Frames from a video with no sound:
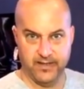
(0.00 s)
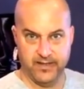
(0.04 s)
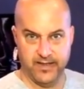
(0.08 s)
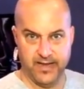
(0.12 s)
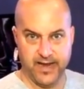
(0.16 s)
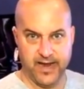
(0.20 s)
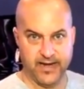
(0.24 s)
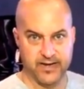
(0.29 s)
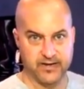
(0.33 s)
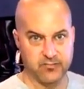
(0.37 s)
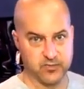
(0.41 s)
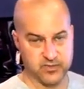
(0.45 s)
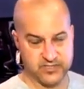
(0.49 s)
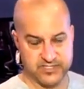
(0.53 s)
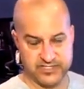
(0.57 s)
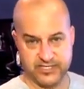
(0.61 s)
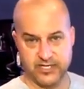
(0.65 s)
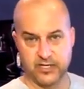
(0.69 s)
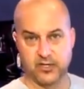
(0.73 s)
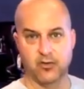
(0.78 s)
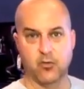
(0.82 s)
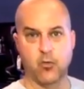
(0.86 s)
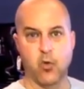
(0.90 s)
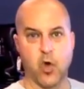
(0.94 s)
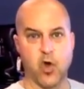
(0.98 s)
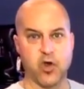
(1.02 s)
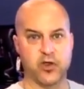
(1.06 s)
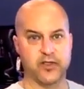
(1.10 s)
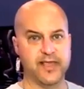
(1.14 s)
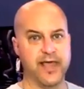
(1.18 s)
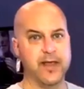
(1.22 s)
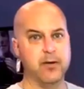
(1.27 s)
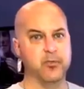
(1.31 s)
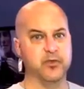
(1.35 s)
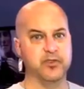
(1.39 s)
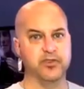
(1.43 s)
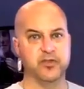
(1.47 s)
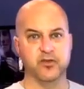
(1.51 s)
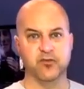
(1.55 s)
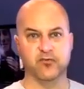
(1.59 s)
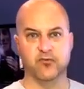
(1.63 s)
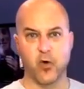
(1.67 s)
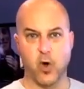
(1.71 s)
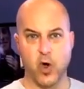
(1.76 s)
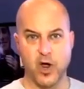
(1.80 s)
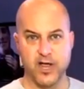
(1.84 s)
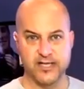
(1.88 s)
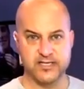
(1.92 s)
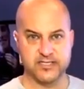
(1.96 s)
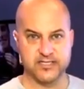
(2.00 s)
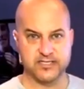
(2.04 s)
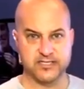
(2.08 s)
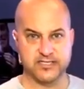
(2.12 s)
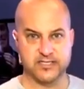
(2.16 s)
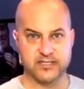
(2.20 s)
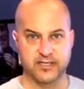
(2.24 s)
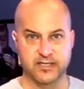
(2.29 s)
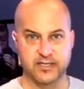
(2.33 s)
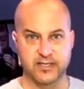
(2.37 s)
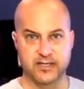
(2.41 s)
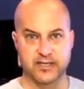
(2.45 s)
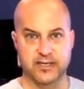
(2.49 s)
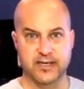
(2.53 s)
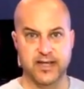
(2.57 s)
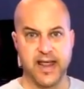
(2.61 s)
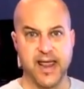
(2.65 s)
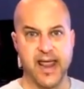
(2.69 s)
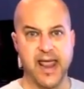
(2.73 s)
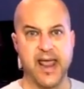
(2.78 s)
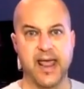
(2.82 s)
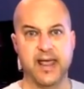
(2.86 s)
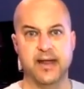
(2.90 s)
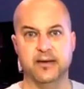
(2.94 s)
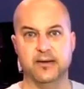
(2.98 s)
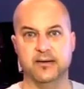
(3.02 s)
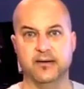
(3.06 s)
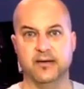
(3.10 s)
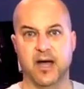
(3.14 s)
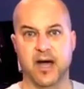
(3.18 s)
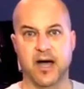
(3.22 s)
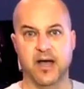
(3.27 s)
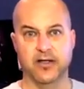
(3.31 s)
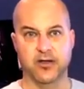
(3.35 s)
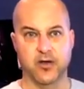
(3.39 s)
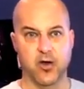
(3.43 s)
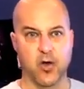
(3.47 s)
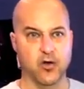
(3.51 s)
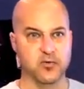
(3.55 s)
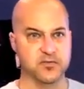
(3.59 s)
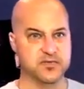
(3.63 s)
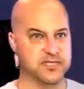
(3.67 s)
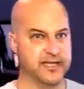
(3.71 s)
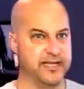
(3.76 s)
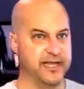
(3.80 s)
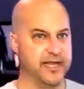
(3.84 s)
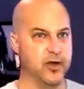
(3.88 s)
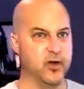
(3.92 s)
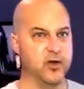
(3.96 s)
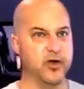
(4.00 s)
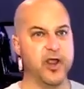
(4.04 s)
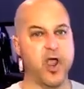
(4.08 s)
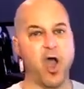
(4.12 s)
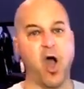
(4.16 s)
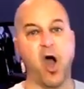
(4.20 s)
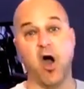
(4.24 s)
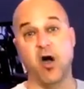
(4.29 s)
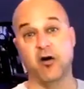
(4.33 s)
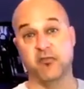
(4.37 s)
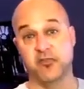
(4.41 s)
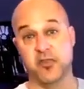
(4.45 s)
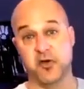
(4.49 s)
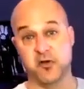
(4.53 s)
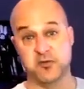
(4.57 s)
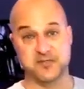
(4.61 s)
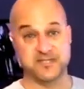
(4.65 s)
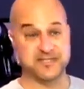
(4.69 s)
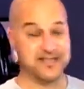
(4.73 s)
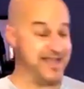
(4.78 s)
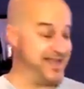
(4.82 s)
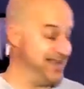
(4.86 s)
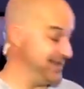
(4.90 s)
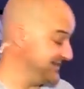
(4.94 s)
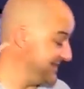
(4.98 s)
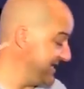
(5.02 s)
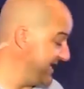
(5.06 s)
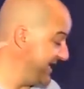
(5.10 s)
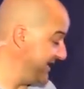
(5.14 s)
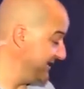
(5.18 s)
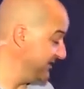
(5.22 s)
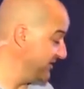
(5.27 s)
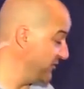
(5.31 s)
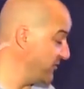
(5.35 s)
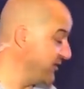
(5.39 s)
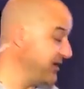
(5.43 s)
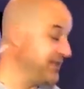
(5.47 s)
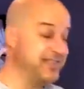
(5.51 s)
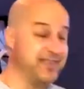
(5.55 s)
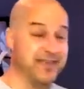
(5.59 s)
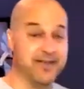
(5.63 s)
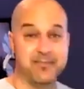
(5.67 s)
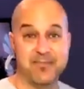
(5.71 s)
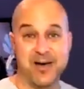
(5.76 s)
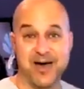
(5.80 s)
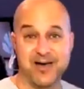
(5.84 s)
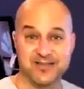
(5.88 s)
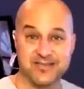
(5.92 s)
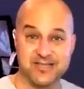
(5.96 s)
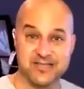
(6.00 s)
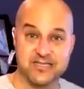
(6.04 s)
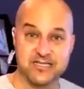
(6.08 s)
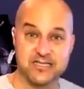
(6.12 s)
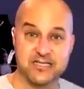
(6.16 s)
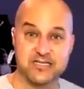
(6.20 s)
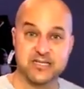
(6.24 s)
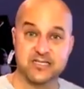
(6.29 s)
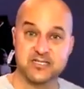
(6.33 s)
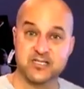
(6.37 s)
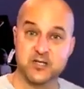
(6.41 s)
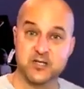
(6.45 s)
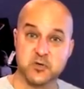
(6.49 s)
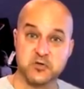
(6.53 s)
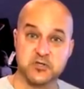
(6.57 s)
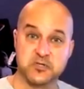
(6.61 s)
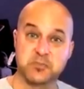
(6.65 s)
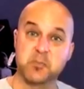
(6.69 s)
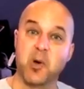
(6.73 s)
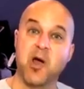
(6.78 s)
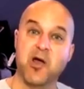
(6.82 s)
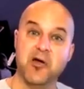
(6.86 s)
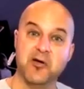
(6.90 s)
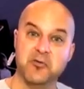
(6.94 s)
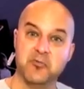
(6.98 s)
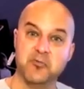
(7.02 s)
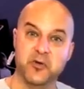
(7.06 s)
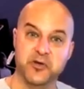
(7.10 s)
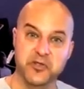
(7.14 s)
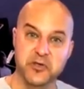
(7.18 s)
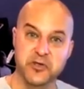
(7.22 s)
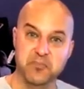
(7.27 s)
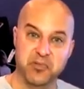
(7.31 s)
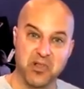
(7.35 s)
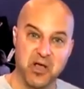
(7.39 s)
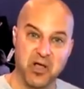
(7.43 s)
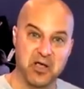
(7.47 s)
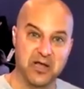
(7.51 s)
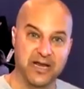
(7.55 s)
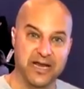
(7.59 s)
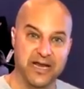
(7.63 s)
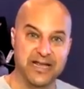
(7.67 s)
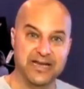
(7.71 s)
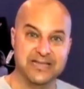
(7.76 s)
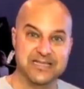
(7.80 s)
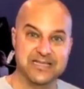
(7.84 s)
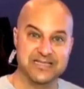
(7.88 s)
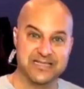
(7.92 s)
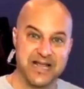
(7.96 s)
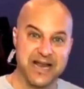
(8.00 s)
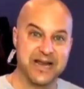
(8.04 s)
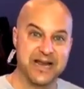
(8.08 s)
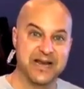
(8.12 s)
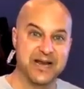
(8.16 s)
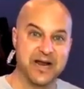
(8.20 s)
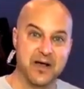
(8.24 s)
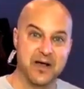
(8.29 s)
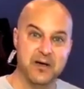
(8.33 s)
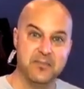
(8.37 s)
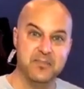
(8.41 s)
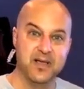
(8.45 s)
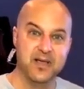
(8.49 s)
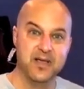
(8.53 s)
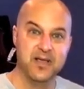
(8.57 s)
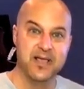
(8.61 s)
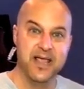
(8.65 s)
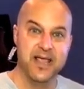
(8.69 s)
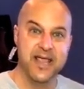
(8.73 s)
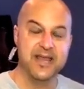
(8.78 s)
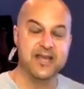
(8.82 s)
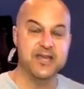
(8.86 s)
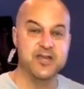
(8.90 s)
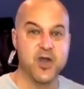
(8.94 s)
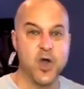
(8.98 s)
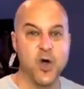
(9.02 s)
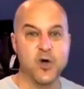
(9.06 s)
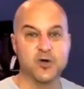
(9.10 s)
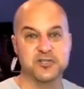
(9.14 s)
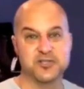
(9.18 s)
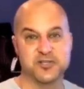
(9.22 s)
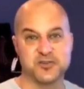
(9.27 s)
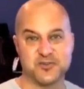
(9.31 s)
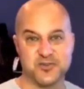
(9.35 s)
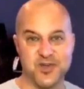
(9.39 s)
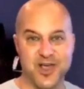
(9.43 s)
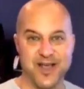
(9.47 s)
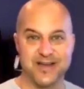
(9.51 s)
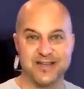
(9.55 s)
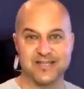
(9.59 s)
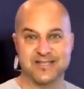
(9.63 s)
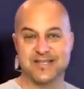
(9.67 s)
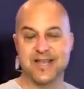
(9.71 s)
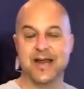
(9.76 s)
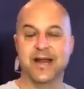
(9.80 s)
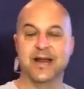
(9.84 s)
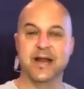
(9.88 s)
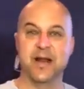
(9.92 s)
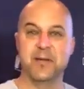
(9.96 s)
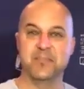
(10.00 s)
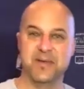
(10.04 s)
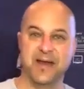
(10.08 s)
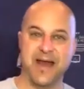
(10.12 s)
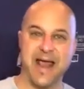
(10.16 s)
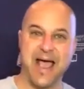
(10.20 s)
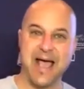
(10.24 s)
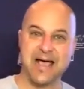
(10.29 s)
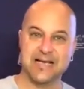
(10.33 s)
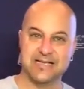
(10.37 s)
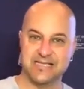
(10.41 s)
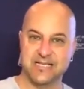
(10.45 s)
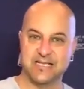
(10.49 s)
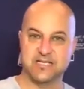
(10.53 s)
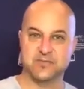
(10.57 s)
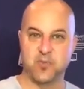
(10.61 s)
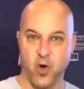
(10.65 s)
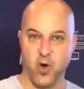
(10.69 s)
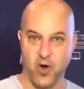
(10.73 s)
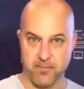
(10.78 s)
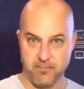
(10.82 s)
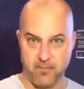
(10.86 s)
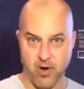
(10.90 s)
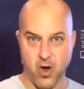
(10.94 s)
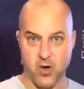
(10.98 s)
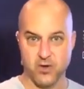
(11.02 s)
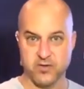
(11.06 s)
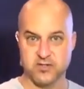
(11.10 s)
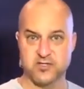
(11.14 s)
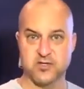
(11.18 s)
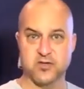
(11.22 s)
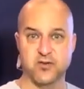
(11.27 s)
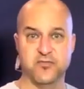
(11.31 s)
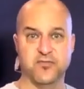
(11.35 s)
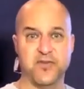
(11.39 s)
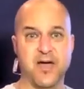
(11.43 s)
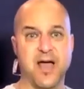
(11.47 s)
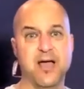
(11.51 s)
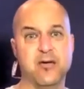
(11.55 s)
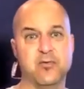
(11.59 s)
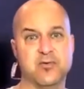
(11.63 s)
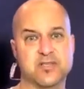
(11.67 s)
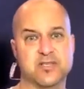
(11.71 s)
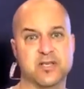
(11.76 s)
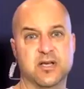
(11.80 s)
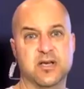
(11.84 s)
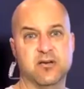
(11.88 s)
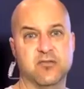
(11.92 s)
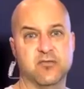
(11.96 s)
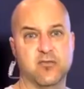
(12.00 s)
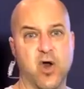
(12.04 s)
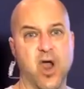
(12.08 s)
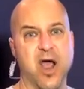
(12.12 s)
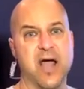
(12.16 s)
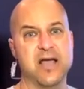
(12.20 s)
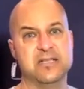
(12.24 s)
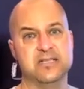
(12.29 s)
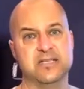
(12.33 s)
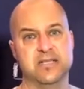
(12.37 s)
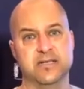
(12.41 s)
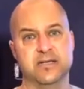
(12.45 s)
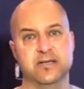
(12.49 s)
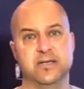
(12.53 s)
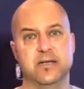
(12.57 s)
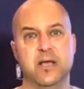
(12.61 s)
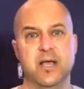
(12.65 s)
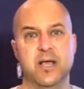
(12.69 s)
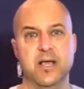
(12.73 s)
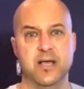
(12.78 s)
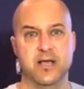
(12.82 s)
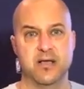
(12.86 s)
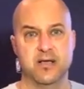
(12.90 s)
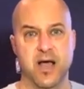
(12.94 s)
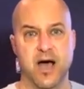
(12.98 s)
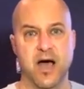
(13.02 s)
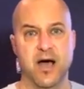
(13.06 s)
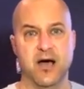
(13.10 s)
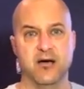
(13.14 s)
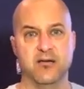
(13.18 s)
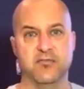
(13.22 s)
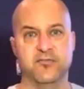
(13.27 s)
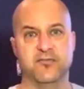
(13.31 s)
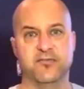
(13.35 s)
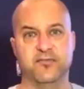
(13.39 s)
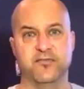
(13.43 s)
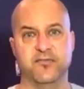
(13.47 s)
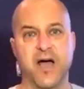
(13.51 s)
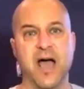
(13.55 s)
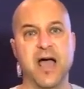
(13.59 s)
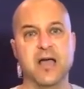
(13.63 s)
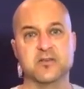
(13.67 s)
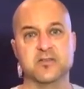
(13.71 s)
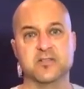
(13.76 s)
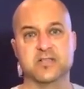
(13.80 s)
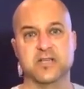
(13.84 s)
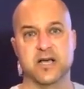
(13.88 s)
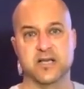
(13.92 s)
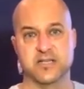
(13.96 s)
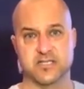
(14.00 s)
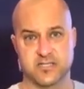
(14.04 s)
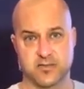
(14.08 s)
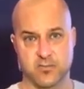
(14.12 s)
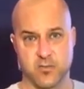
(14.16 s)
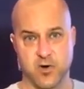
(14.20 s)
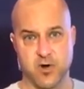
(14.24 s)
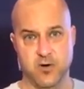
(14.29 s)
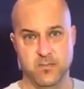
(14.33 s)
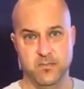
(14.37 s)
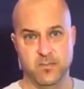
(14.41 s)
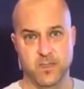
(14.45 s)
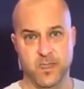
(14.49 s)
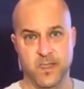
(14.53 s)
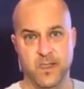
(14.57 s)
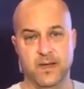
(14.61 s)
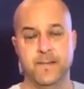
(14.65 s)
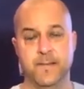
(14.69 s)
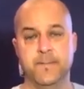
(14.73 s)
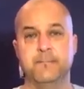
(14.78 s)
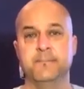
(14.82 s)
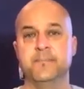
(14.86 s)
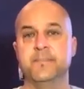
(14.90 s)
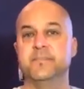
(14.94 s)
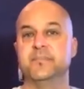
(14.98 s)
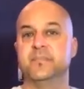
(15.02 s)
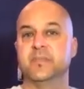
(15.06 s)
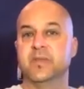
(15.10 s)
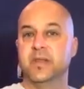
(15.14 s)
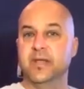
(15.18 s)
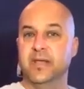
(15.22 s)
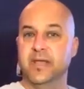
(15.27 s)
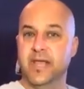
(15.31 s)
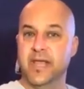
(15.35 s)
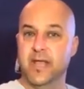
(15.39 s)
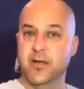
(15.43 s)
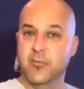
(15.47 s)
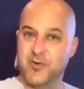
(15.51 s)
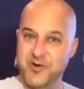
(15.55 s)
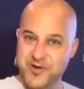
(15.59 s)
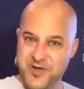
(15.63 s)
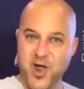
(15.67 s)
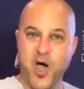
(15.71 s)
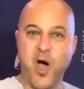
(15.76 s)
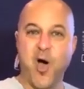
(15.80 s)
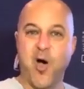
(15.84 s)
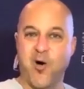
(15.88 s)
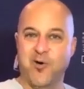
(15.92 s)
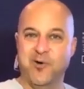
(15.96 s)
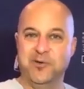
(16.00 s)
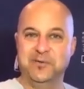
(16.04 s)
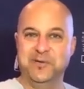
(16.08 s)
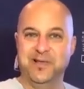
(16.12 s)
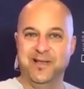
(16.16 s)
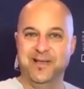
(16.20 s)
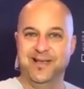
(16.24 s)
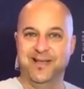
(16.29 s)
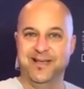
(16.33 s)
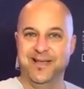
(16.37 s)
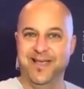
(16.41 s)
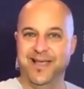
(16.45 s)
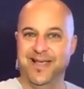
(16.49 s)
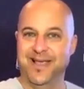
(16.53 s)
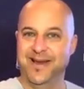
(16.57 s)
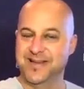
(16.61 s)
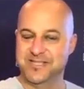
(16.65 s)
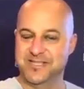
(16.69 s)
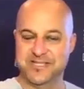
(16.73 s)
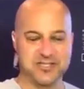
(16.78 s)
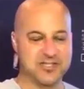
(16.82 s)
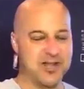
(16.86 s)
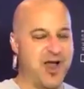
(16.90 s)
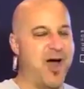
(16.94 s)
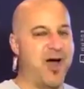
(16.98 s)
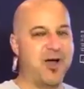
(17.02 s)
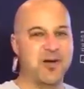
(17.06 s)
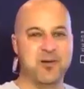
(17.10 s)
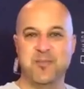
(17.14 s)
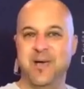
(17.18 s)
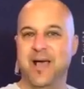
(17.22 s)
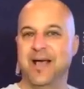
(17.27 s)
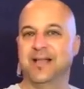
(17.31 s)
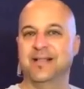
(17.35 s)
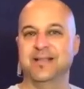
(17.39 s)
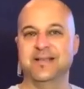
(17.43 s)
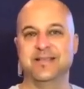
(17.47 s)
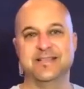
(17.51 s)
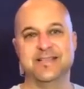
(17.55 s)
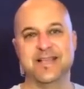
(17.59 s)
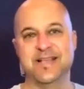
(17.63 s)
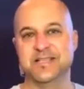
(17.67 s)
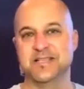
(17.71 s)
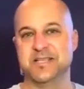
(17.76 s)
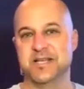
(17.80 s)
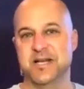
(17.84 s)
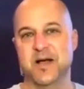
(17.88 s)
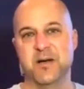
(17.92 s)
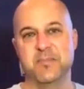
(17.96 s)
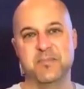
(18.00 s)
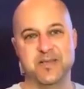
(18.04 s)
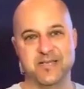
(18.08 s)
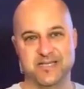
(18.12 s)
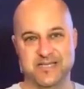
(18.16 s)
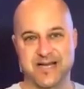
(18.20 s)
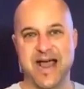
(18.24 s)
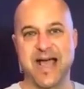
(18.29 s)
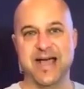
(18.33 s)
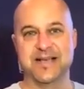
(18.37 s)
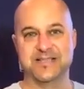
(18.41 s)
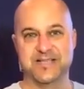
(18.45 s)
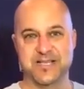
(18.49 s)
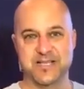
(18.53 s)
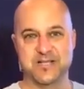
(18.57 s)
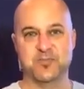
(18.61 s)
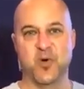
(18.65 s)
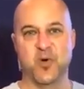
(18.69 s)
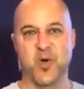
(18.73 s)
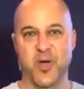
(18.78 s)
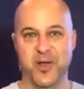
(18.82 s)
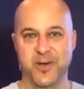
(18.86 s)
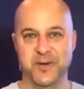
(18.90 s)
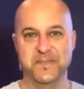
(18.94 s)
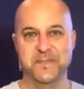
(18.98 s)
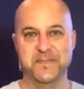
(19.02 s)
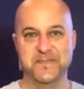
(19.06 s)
And it will still work then with your voice and your home security, all of those things. And the great thing about this is it's smart. When you plug it in to set it up, it knows you're trying to set it up in access point mode. So if I was a Verizon Fios customer, it would know, and it just automatically sets it up as an access point.